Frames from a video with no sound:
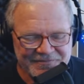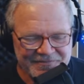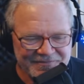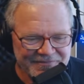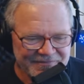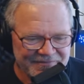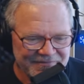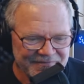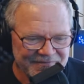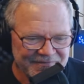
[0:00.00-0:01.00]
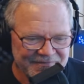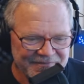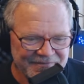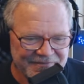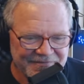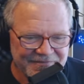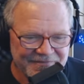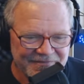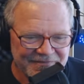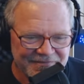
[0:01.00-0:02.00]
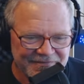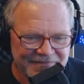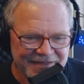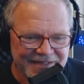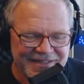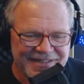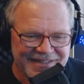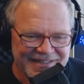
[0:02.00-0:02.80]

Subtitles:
The person shown says nothing.